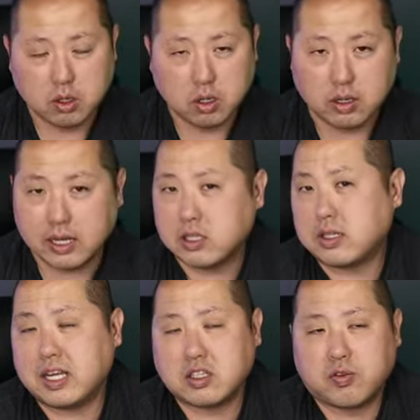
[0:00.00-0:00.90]

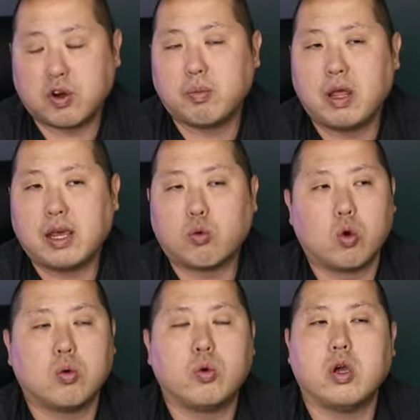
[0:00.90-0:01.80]
That's from like
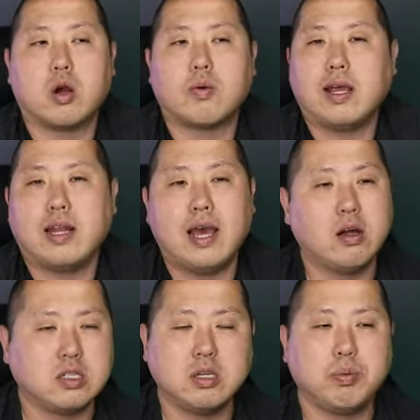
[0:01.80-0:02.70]
where we are right now,
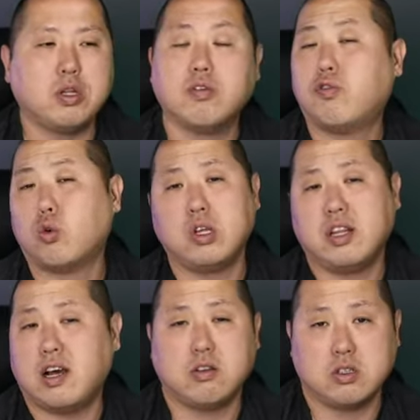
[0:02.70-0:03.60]
dipping to
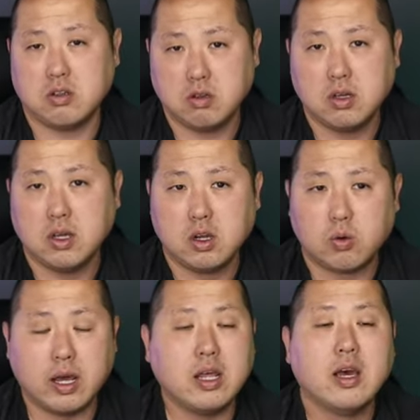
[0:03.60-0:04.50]
40,000,
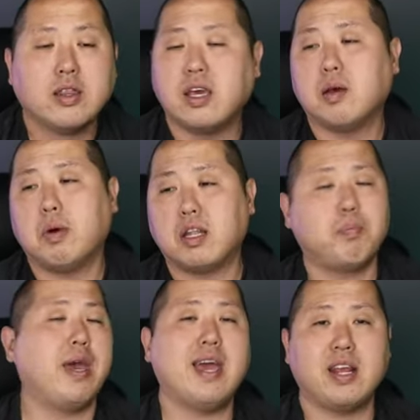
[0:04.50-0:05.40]
right? Think about the
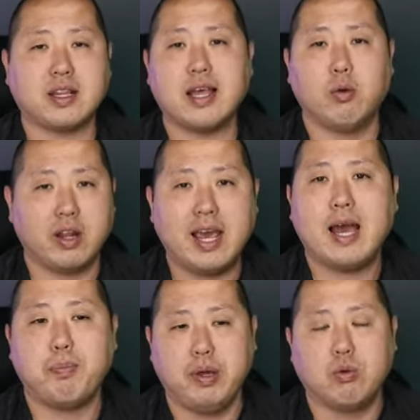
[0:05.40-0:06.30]
panic that would
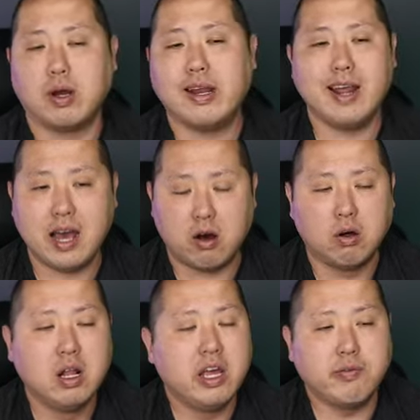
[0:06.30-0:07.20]
happen right now
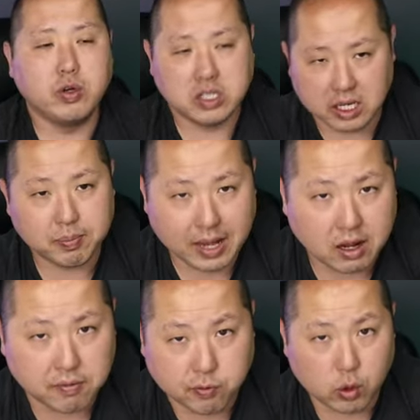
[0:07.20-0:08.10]
if we dip down
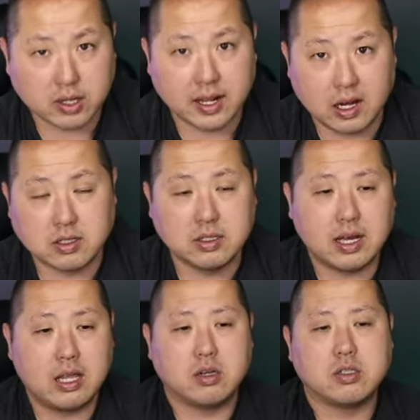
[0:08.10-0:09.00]
to
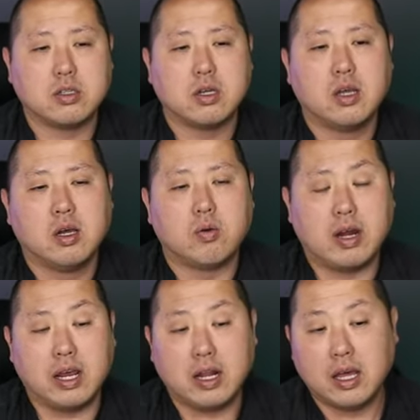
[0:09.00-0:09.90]
$40,000,
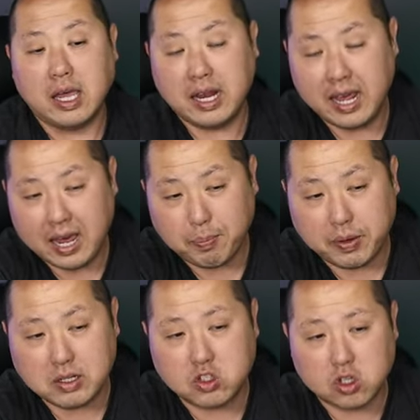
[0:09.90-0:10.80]
right? And it
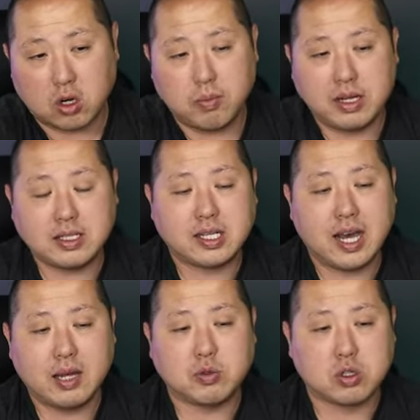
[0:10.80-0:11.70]
happened so many
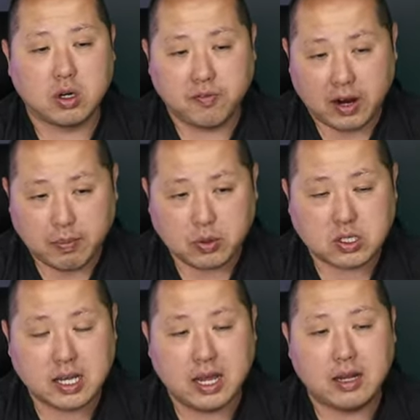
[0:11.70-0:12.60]
times,
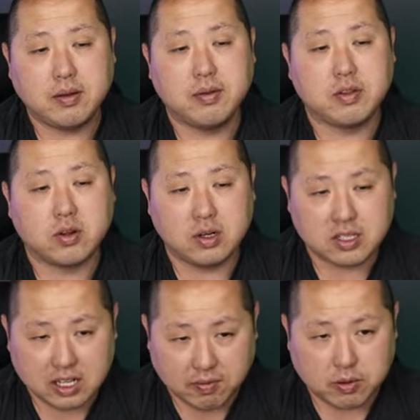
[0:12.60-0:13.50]
35%, 37%,
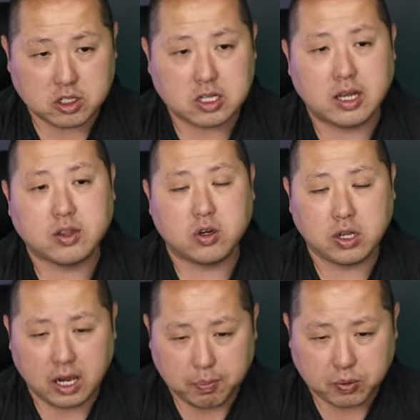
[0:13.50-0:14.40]

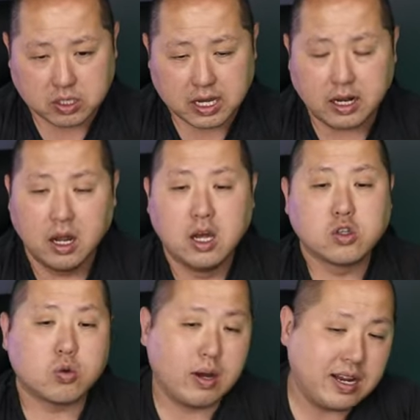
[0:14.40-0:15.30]
38%.
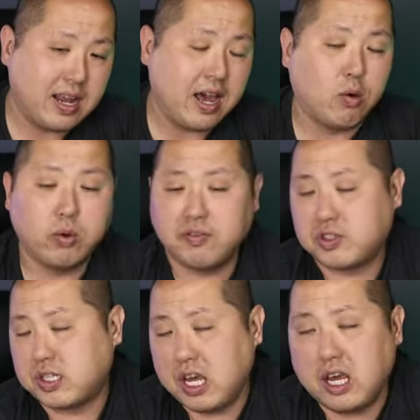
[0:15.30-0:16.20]
So right now we've
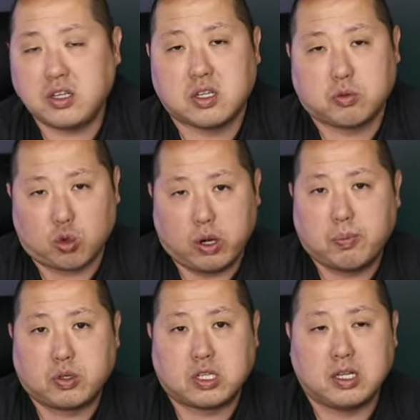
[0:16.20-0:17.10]
seen some
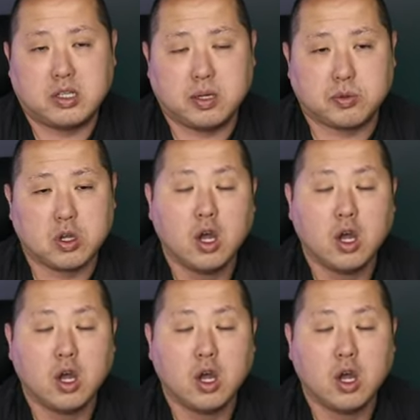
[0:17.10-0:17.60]
20% dips.